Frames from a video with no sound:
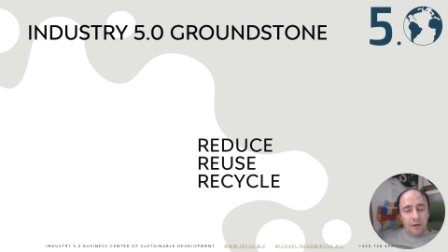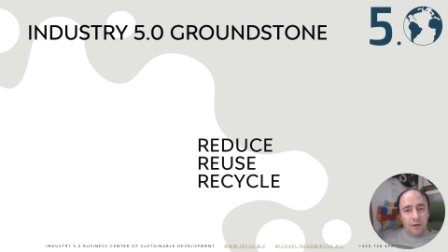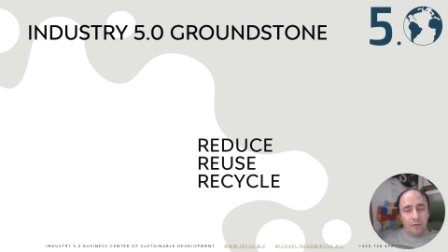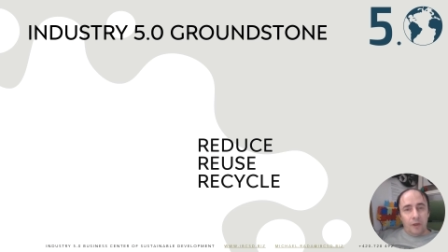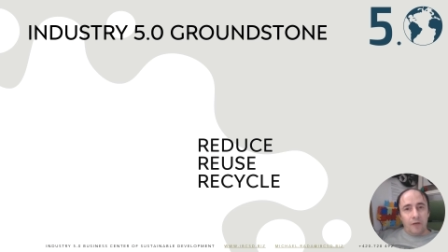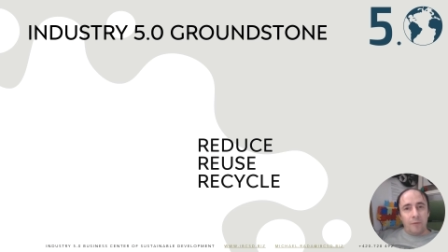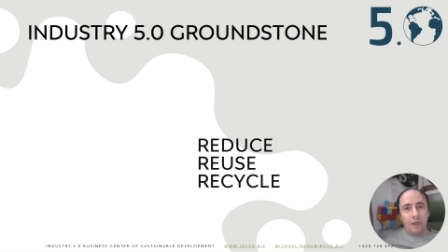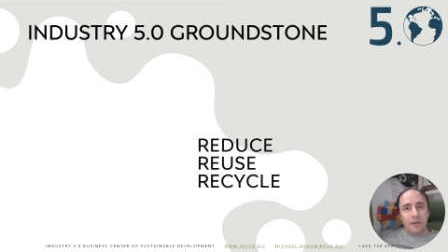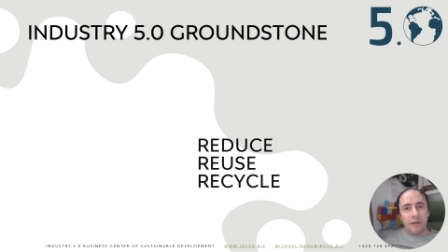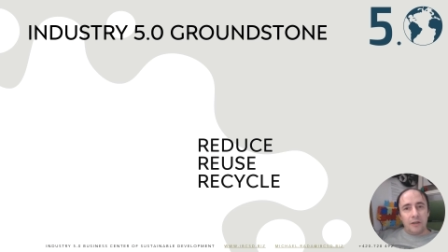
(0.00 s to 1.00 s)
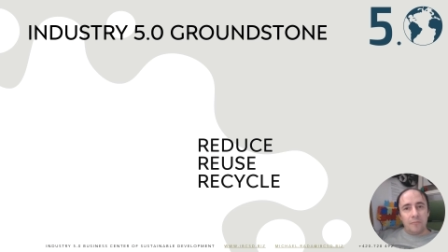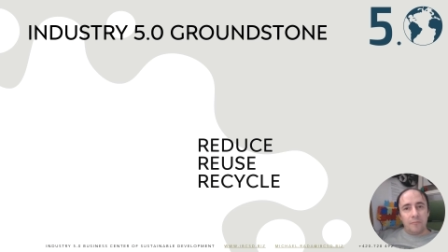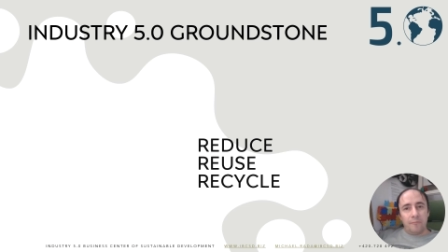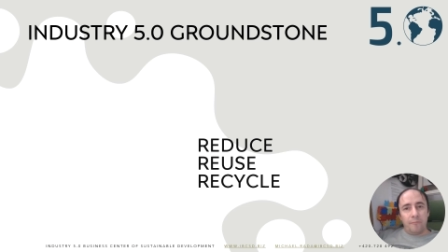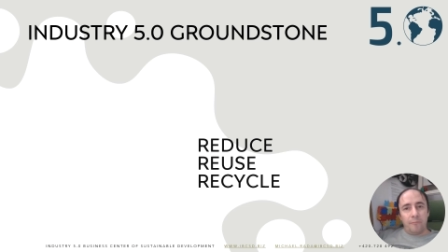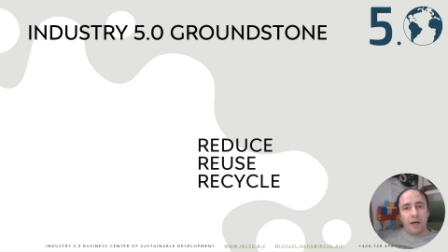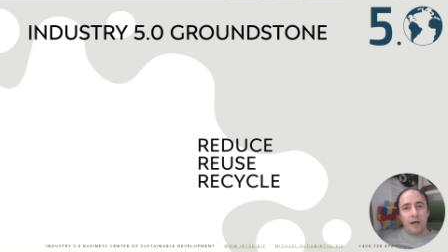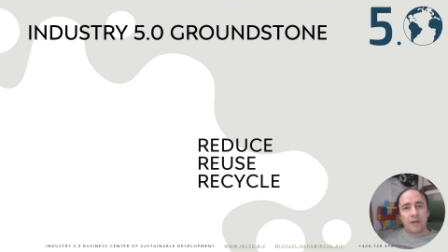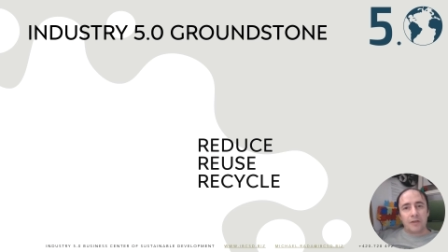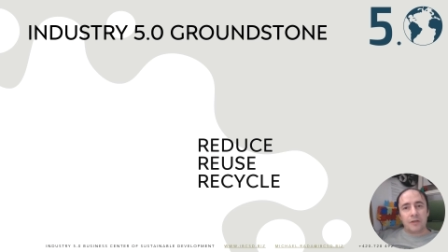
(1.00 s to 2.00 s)
We have made in the
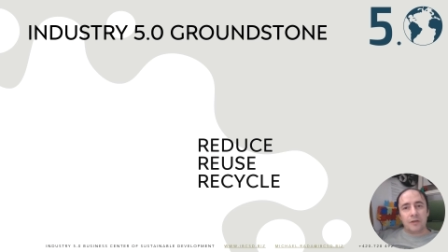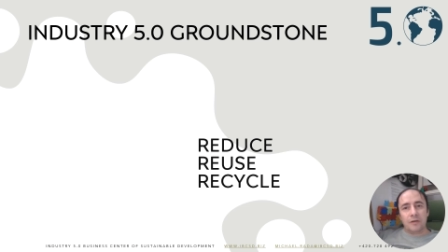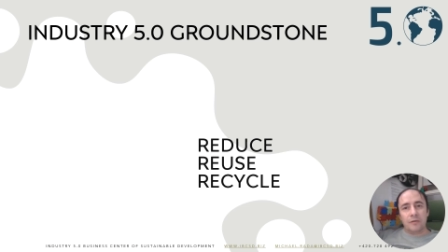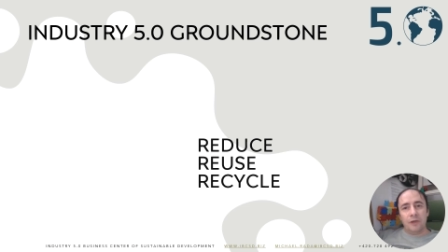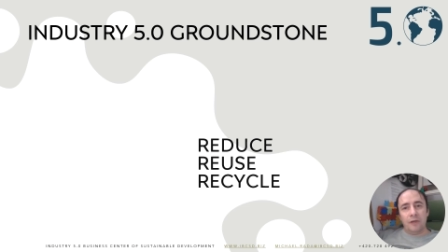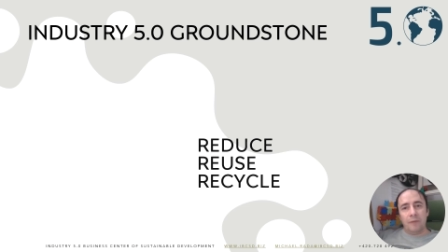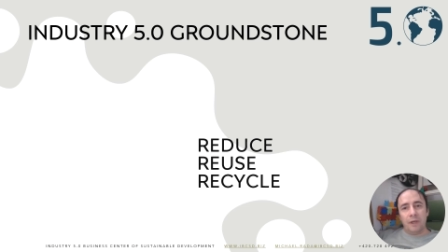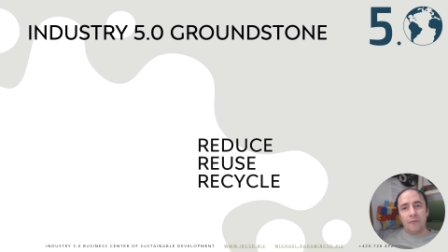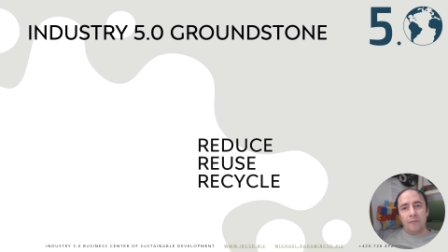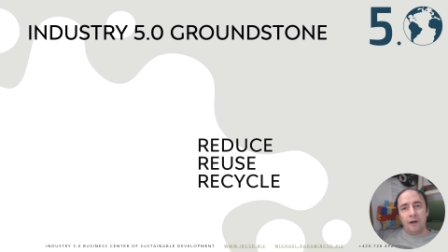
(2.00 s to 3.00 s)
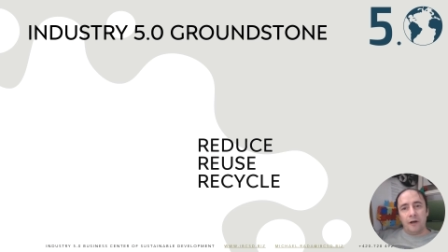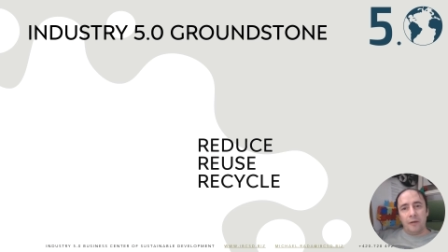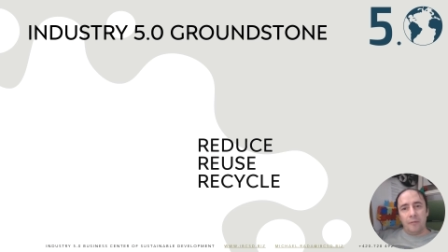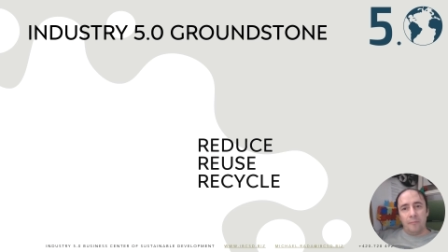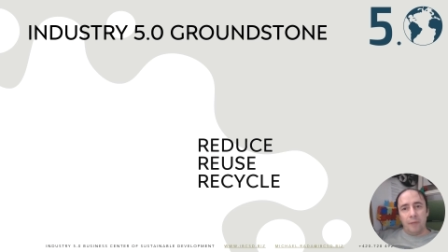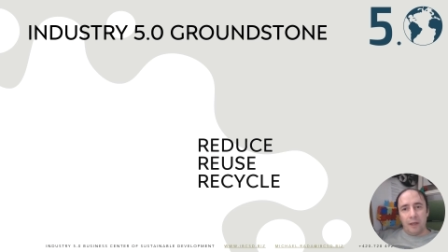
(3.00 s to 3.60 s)
past, we have made very big